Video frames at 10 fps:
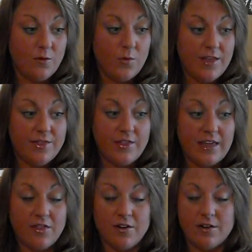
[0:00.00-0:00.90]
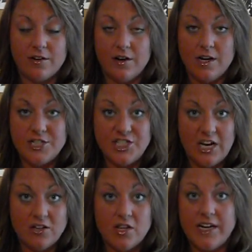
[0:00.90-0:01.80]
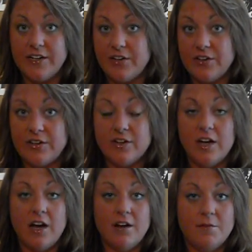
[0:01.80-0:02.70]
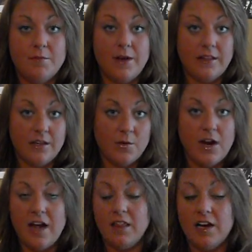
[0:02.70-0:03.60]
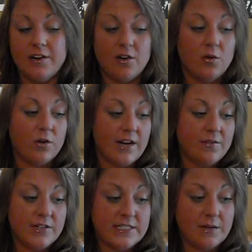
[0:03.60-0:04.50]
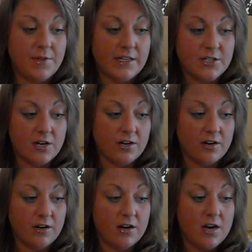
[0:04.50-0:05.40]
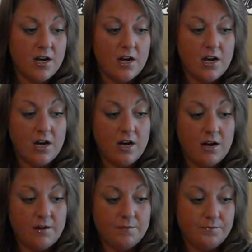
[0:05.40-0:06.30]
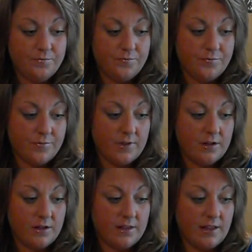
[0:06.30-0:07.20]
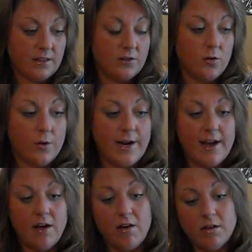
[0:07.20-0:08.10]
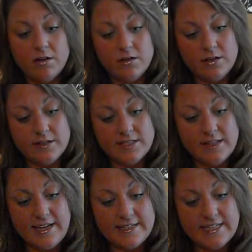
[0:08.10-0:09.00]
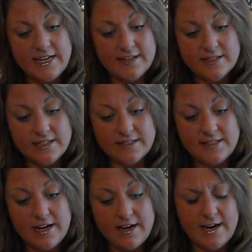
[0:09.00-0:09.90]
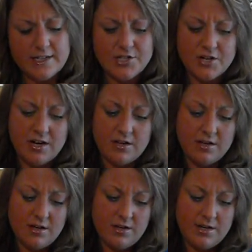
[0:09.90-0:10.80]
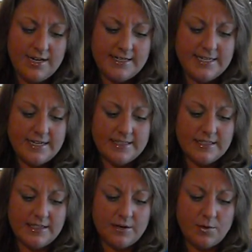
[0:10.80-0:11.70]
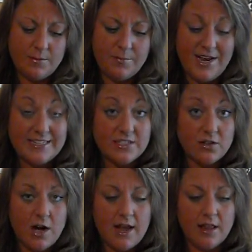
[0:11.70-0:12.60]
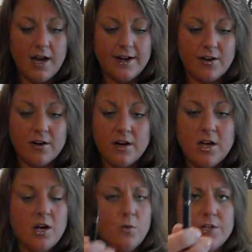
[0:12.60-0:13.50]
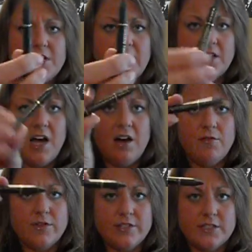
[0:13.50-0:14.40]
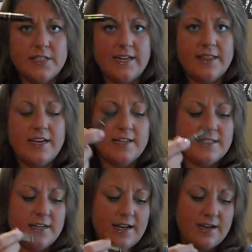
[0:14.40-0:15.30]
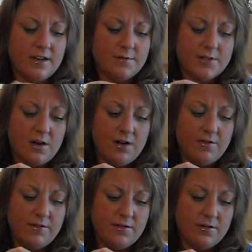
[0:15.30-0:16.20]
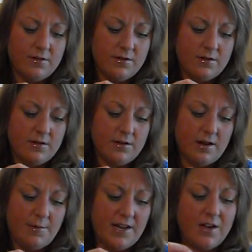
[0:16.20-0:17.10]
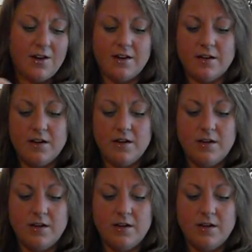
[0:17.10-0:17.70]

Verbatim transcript: with either a gel liner, um, my liquid eyeliner, or even something darker. Um, I think the L'Oreal, is it the Intense Exa- Extra Intense Liquid Pencil Eyeliner, which I love, which looks like this, and it comes off. I mean, you can